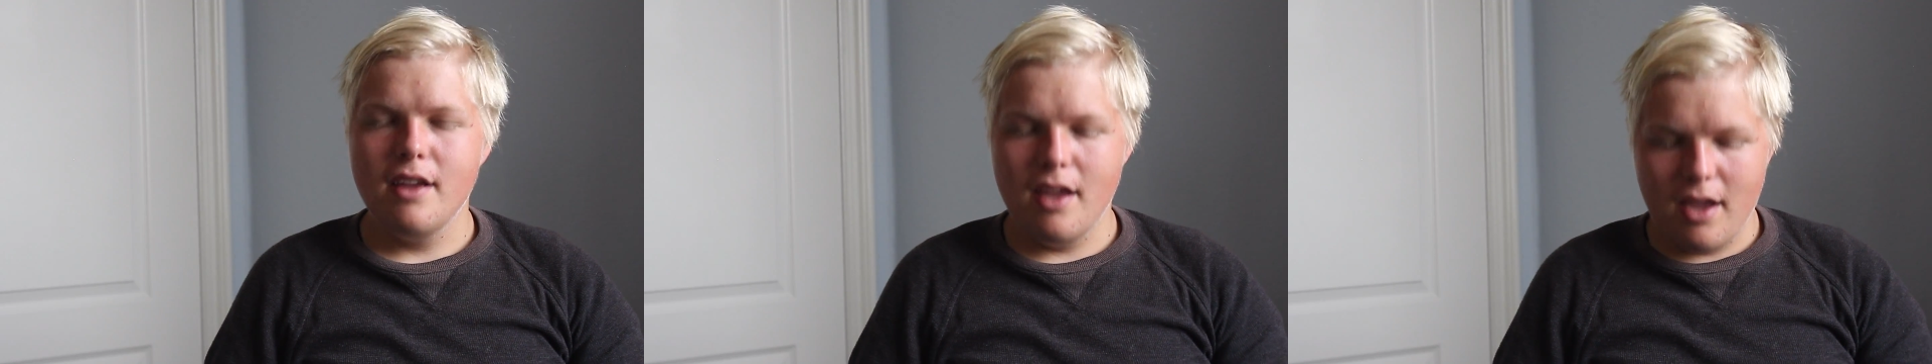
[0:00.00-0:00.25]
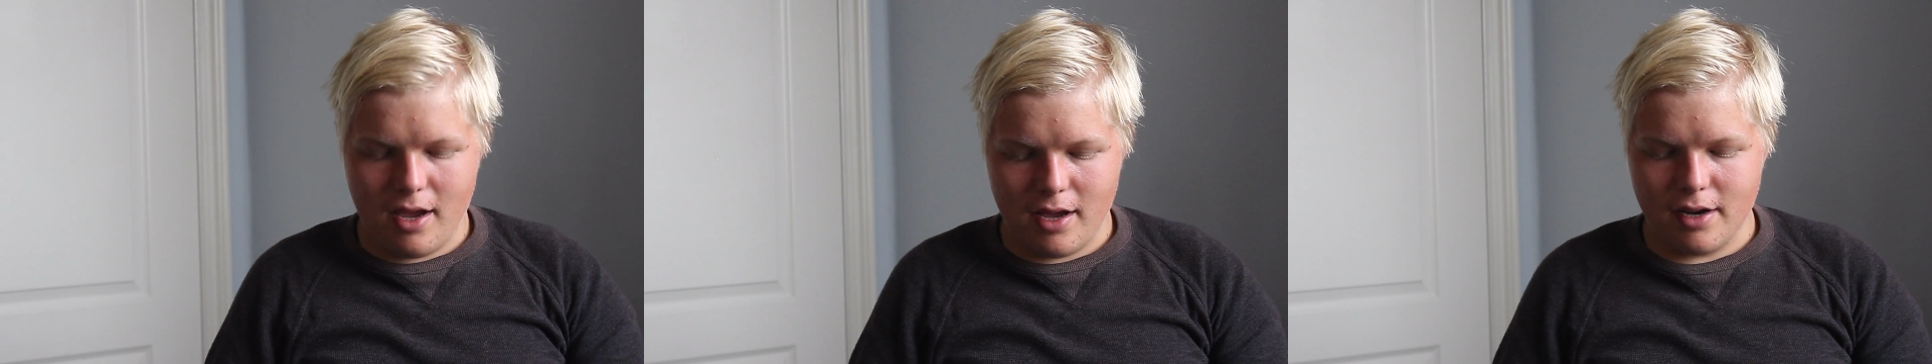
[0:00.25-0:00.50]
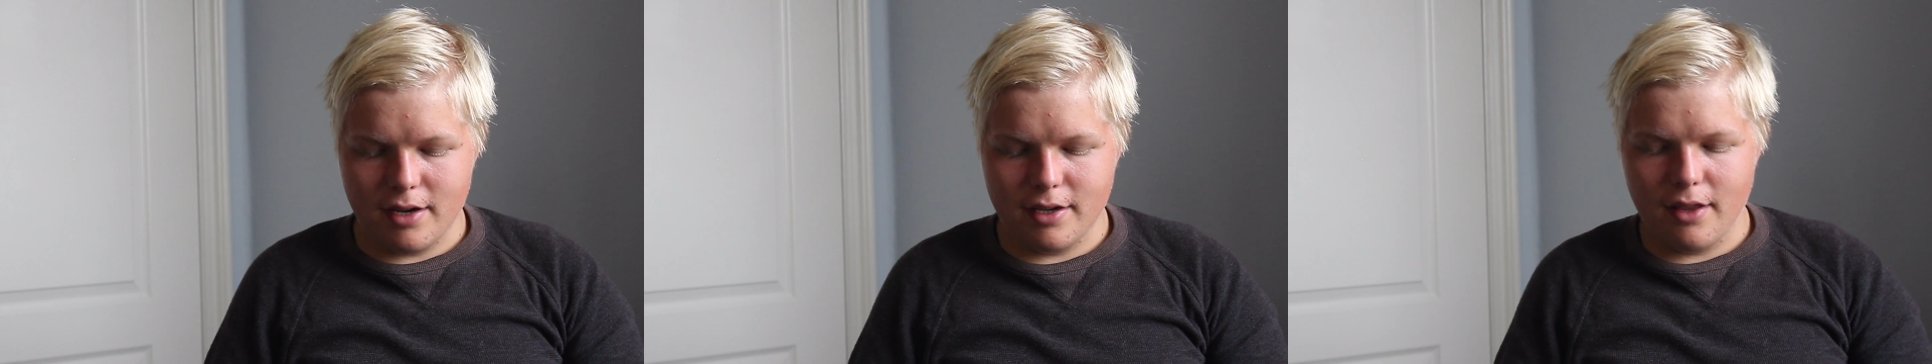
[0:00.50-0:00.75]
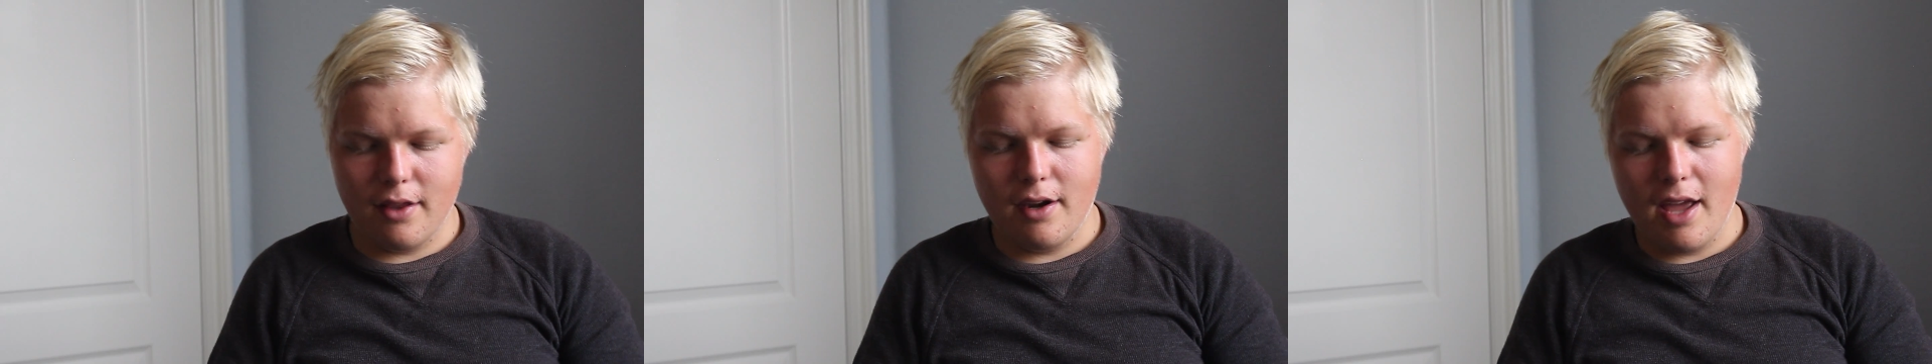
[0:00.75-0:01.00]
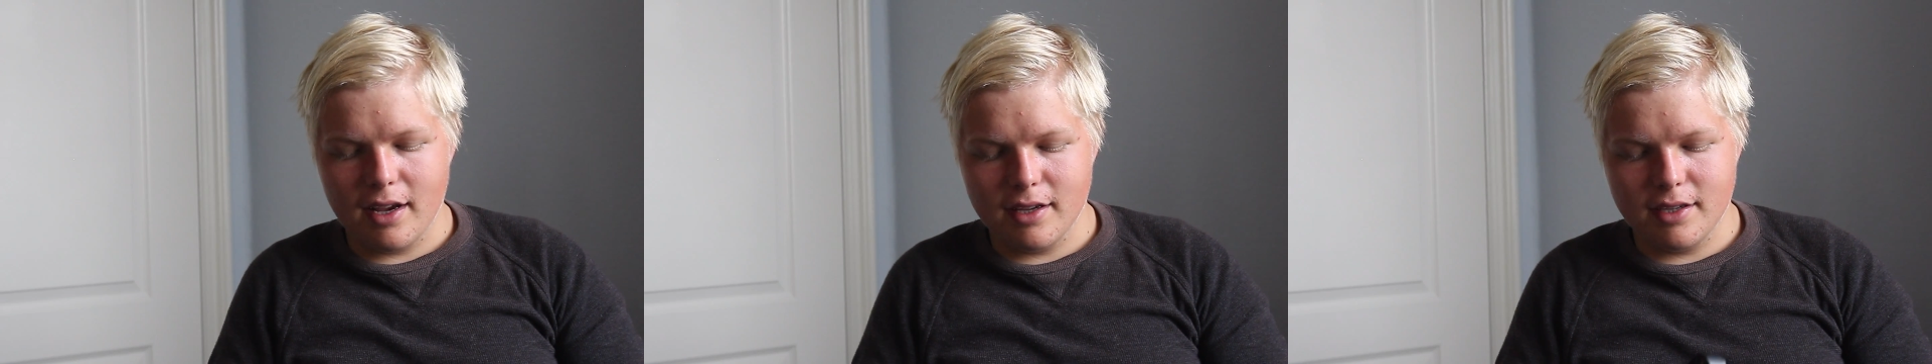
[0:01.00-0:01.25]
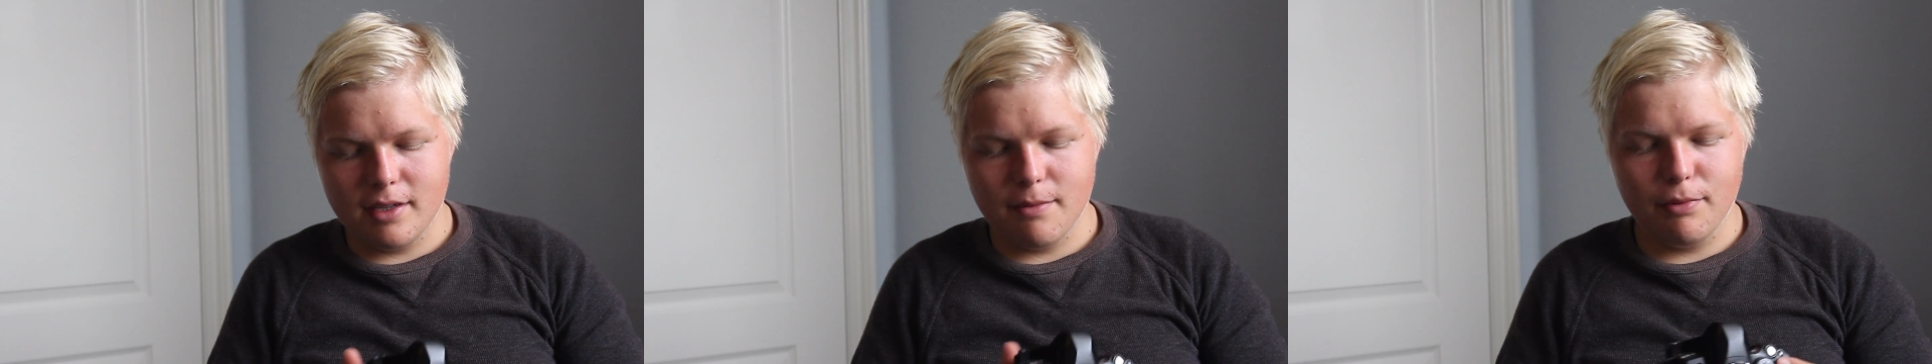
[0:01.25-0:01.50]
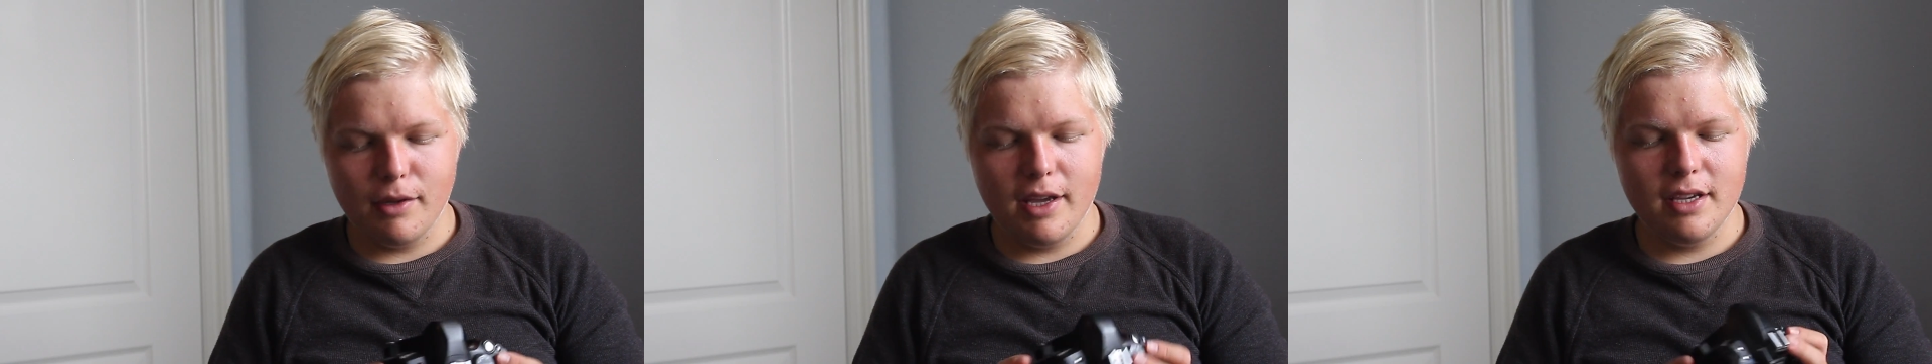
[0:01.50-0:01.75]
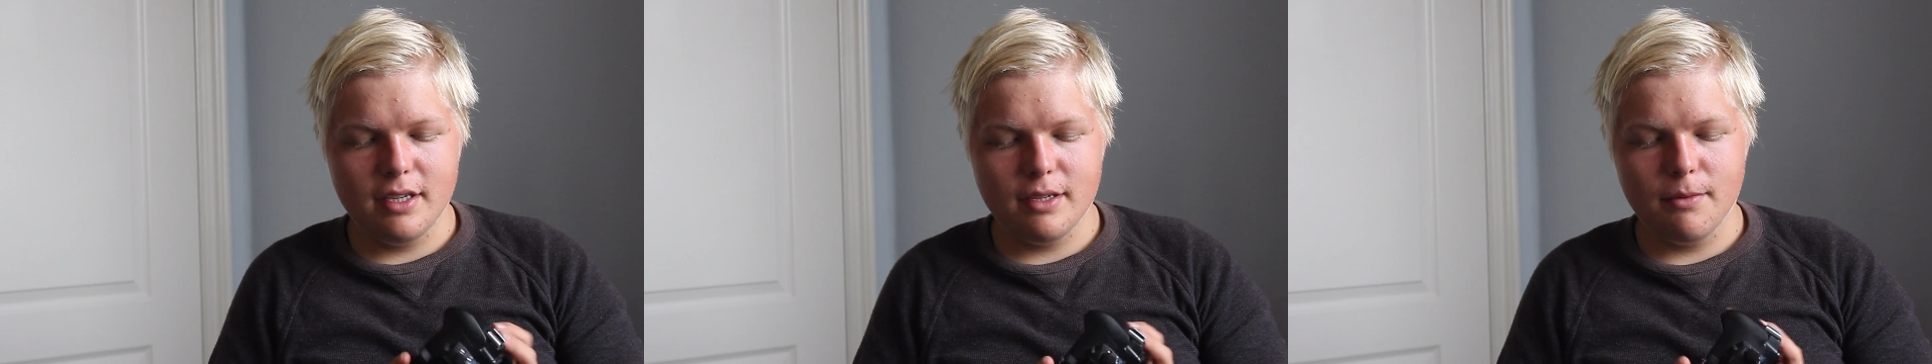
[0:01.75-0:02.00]
And the next
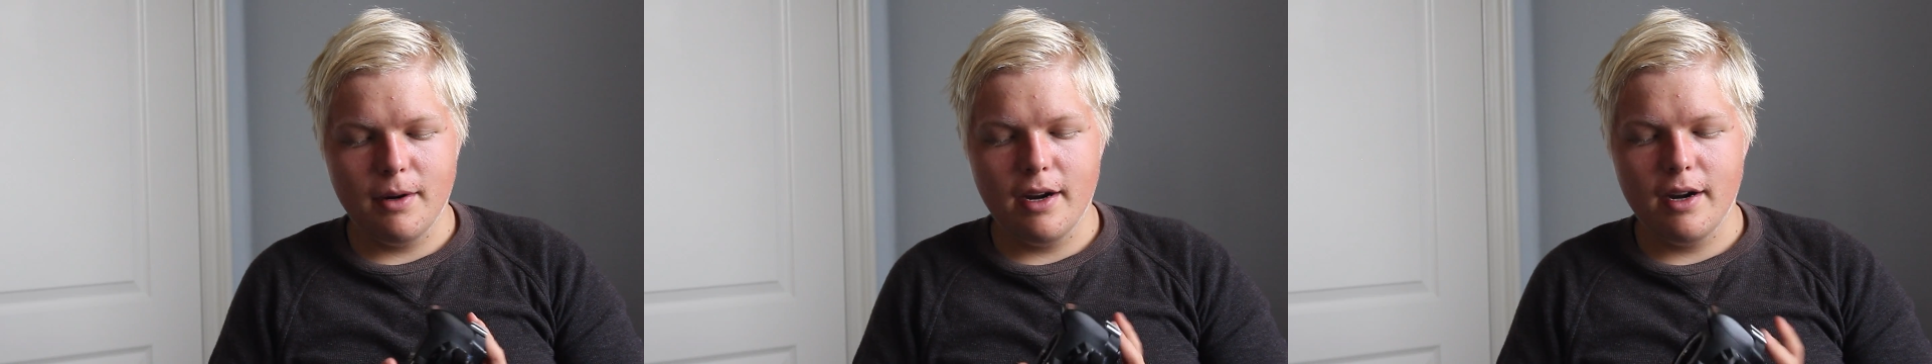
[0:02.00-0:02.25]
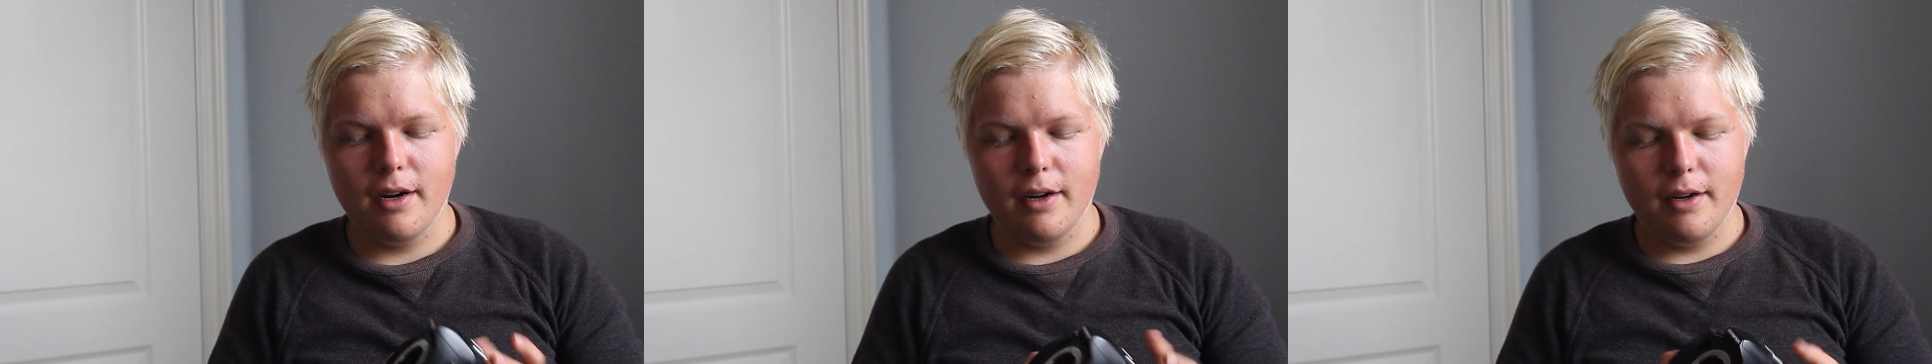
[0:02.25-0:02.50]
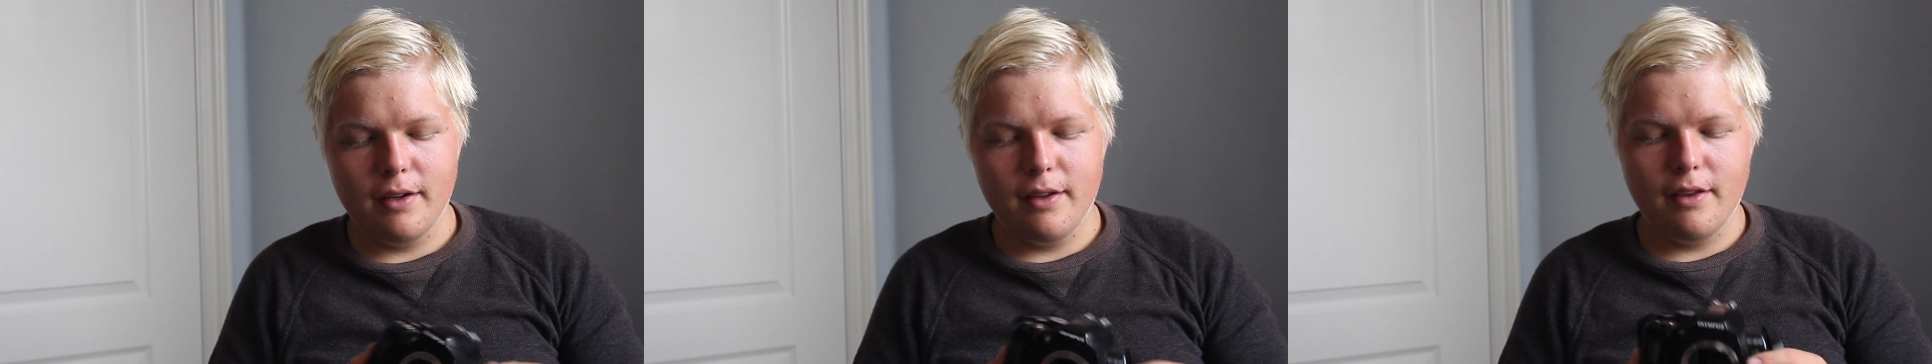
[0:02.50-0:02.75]
place where